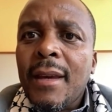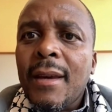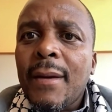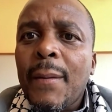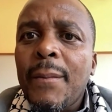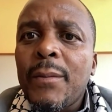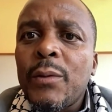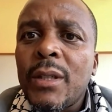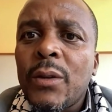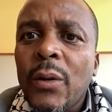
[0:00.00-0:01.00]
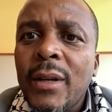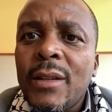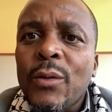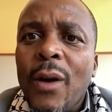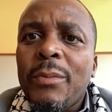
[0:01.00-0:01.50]
We don't
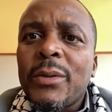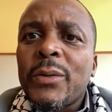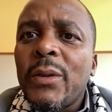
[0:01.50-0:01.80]
need squabbles.